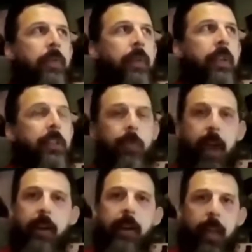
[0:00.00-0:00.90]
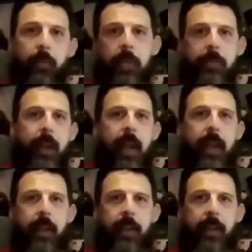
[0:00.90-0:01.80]
inspired heavily
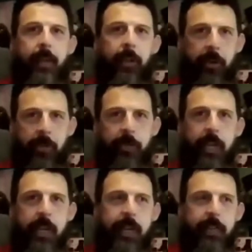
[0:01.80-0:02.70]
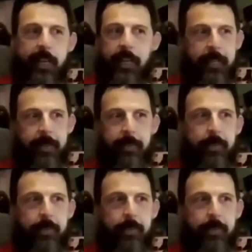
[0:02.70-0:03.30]
by the graffiti scene